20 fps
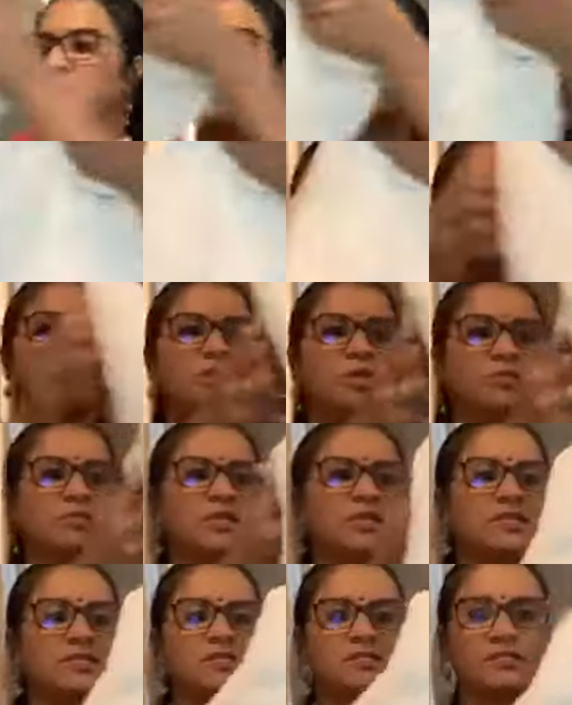you know, a
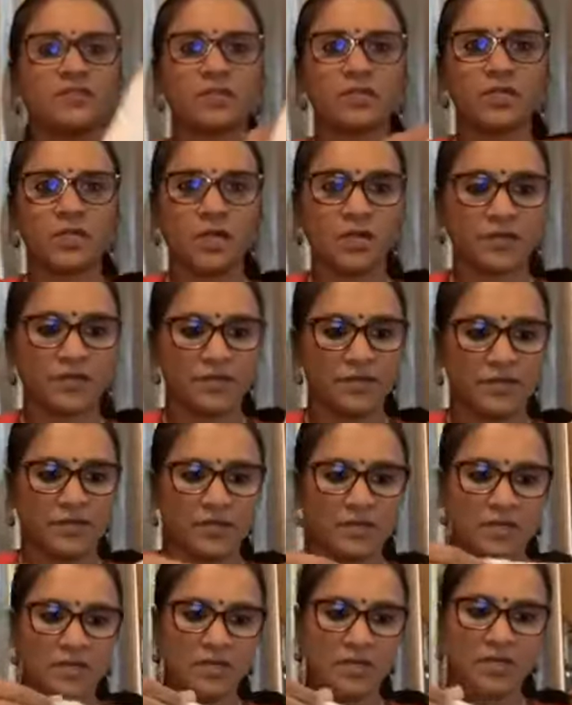piece of cloth
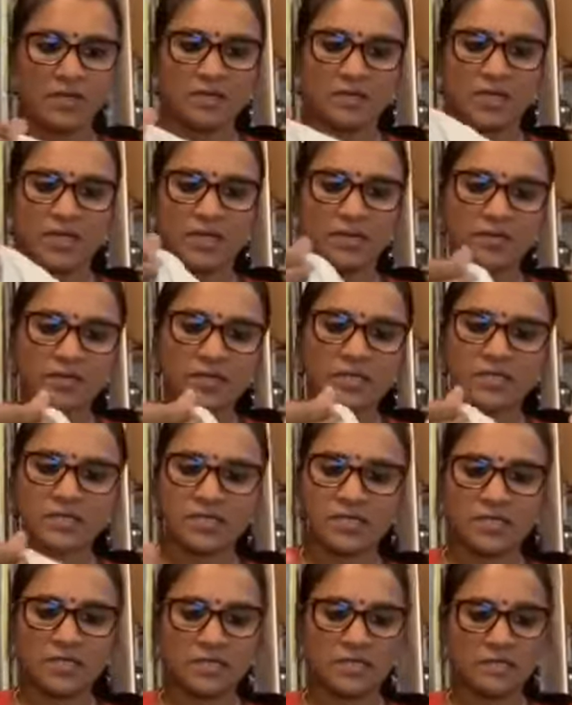like
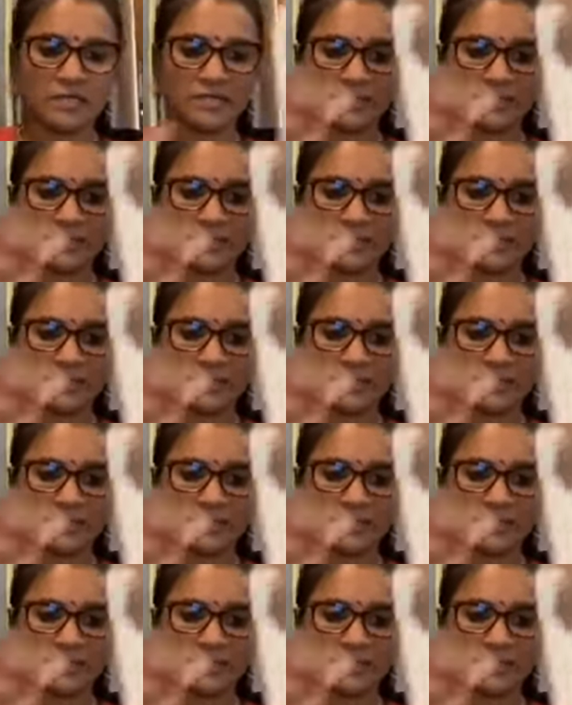this.